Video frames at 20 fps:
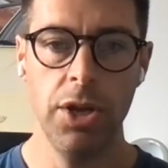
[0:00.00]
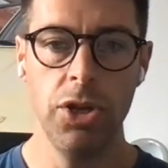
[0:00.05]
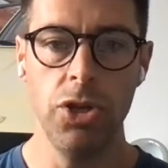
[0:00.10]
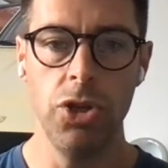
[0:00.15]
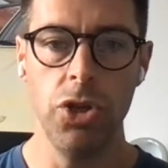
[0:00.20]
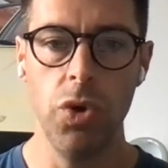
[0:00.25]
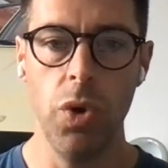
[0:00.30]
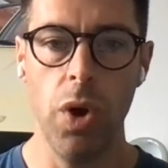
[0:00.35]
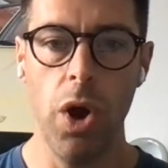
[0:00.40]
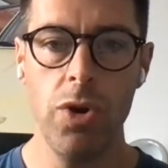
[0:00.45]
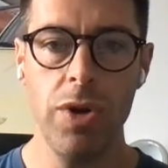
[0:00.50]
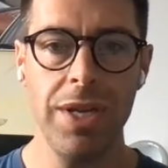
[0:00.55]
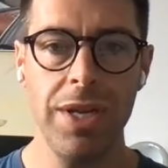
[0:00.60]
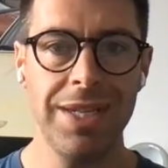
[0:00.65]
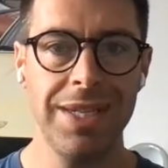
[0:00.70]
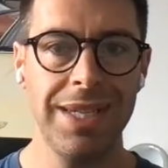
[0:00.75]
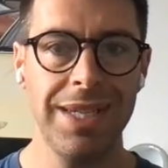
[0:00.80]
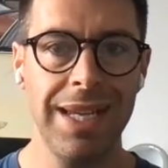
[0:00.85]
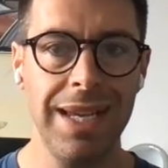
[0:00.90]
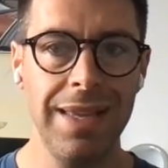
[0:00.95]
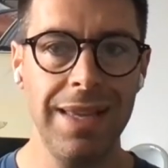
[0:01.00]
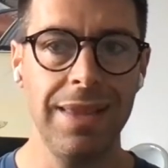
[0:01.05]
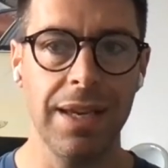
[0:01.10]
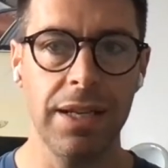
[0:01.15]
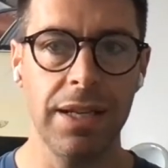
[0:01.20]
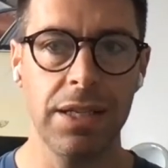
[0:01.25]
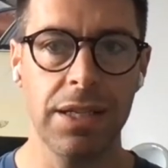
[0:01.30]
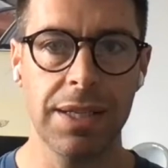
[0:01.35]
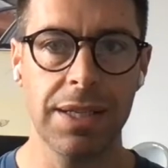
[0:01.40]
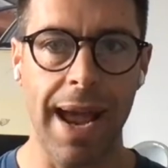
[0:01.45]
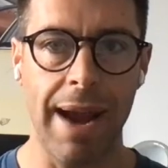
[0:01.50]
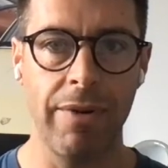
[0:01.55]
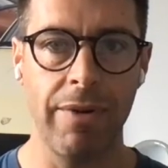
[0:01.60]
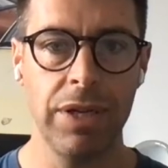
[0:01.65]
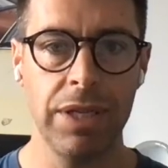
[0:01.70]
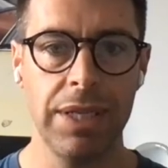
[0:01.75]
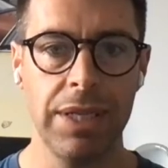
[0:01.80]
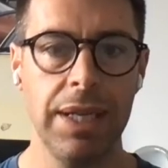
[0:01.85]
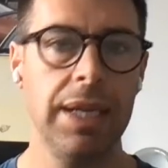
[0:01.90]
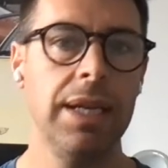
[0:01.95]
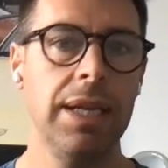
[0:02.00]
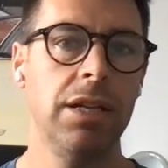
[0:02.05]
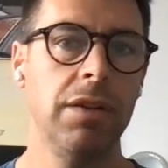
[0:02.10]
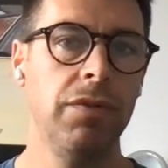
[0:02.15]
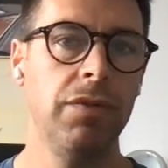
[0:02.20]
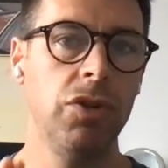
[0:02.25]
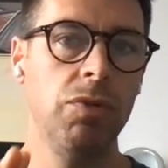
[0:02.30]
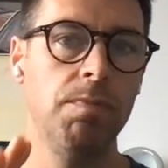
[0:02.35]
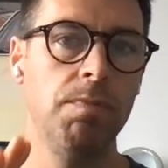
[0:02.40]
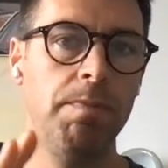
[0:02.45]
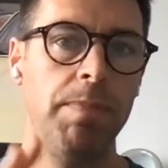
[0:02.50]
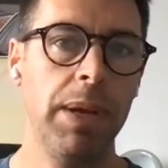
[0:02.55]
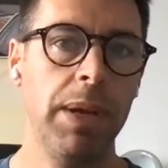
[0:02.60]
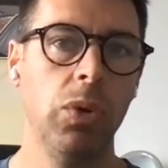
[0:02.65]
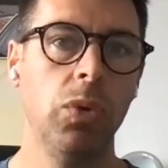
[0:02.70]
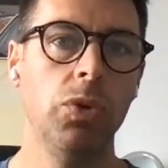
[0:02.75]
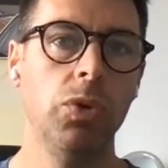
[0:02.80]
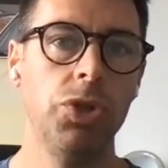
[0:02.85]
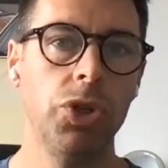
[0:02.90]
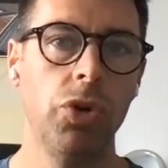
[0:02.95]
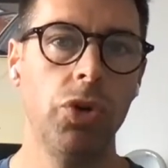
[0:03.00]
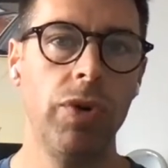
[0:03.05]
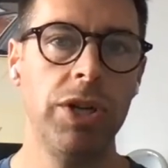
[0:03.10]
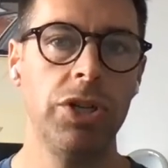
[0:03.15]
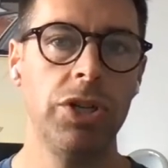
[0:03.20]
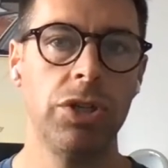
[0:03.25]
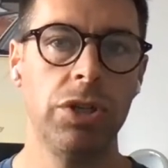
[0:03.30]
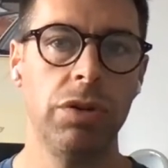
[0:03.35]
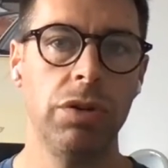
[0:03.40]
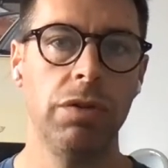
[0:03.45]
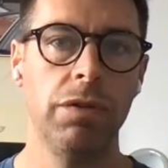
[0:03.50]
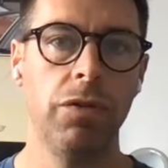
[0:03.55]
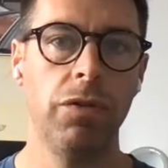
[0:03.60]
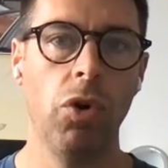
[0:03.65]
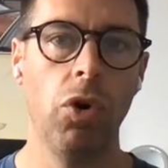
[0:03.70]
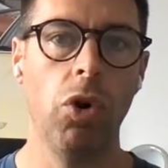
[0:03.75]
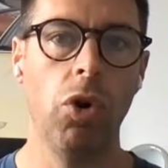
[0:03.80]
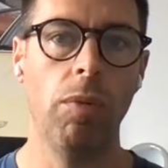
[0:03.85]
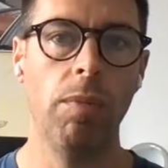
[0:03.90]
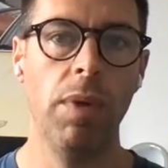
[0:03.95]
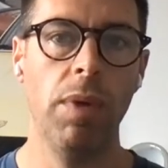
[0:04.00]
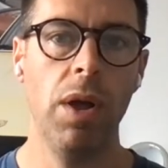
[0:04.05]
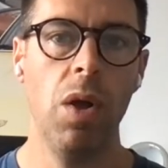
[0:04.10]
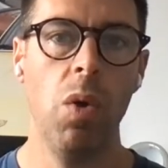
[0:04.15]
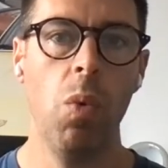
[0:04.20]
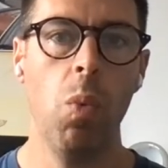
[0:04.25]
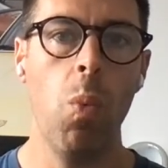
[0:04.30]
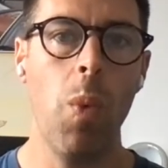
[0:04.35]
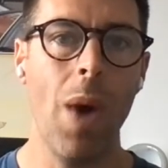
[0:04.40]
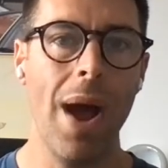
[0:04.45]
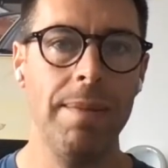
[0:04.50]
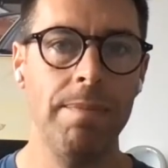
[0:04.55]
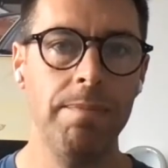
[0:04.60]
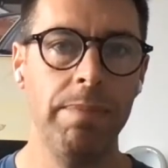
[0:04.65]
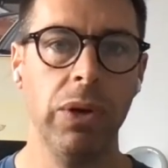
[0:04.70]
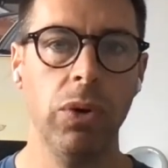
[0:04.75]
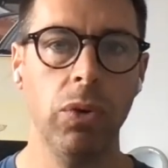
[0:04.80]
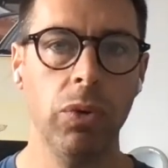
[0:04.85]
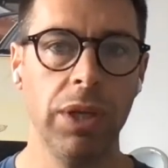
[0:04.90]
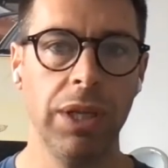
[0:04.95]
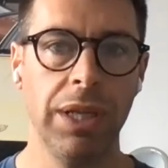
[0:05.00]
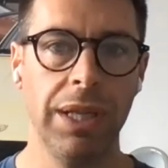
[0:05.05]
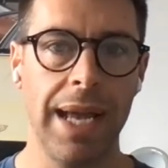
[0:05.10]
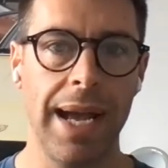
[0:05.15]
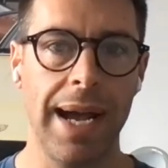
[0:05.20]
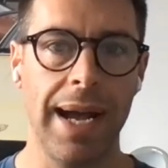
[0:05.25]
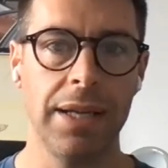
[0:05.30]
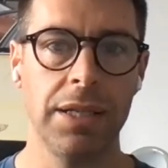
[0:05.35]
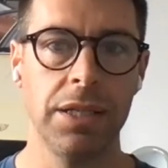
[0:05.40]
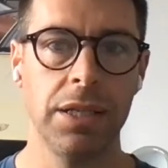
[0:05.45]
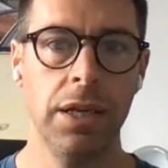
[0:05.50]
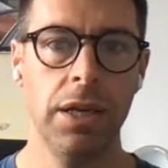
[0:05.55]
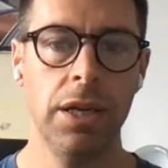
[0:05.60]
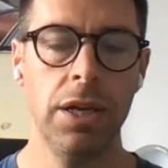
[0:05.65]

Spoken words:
You only see this guaranteed if you build your instant form when building the ad.